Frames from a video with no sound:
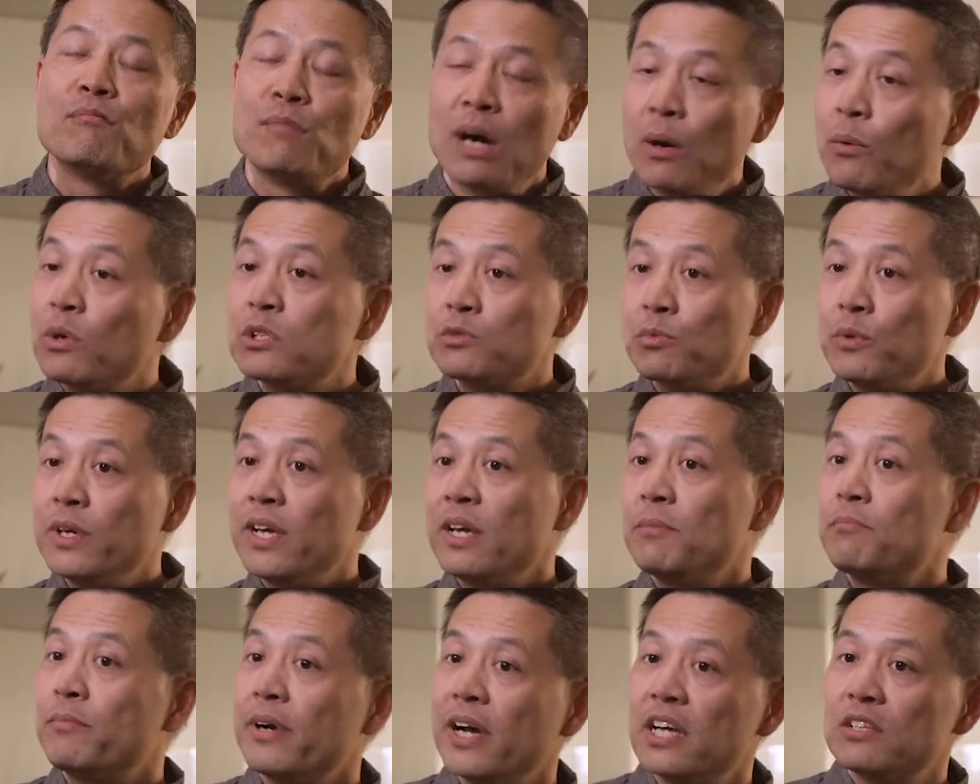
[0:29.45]
I was really
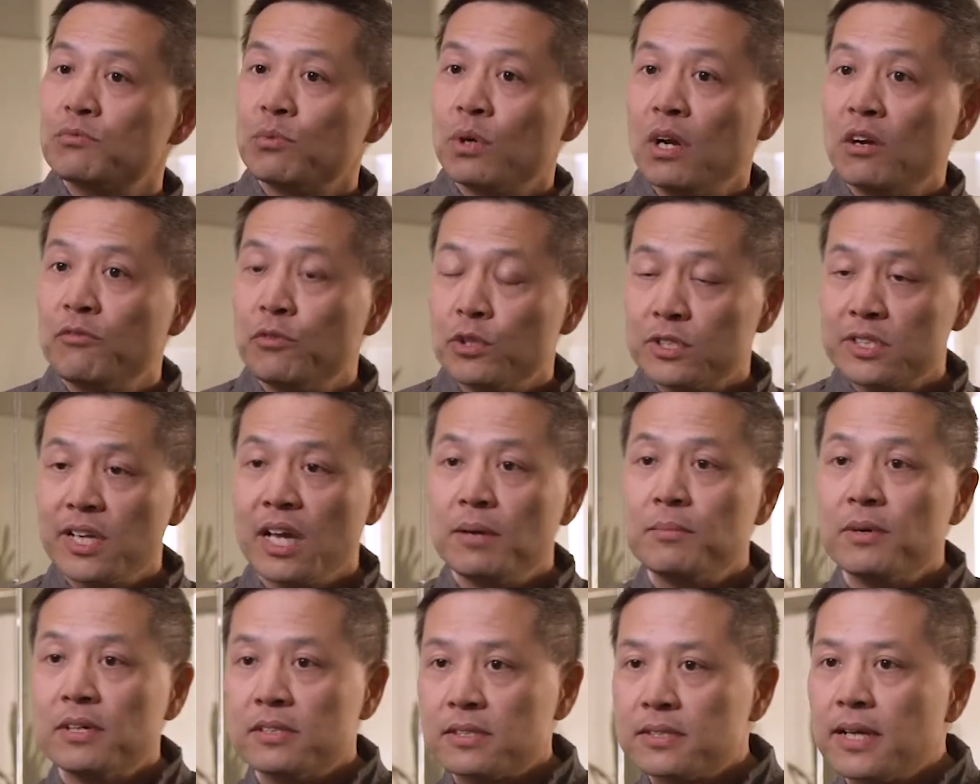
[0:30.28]
impressed when I first
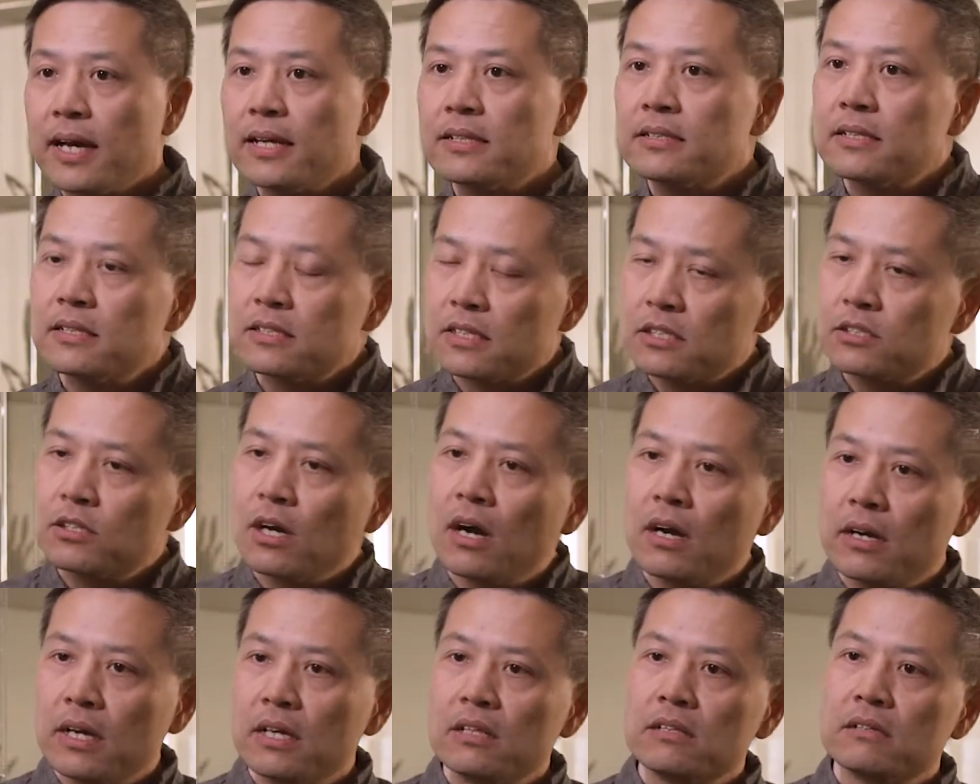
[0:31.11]
came on site and just
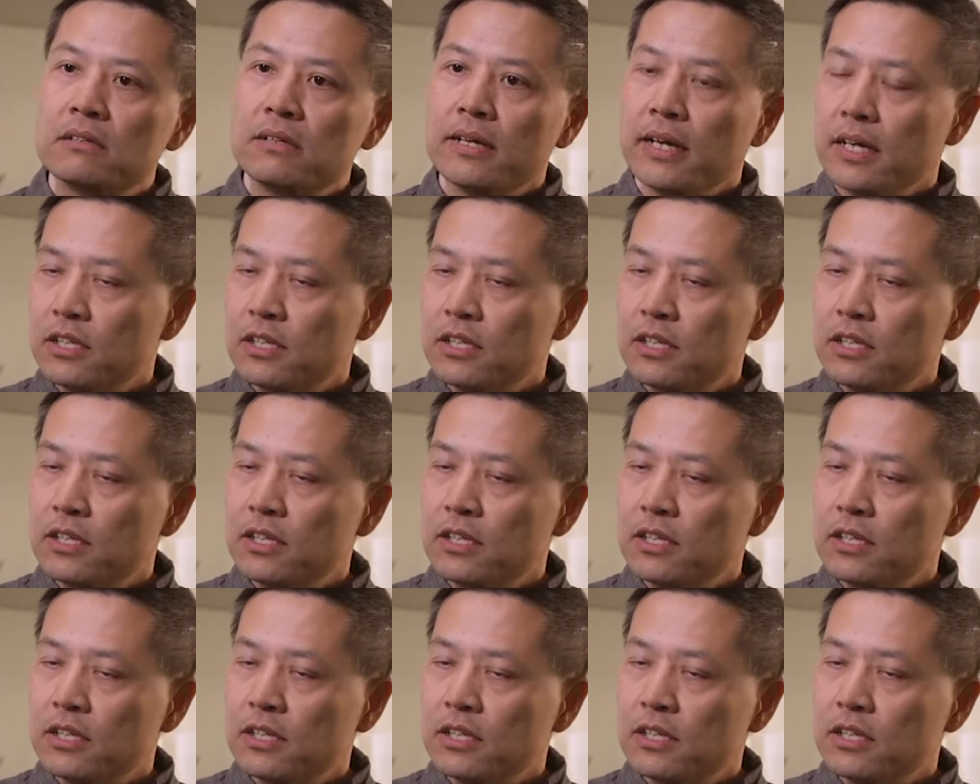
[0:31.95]
talking to the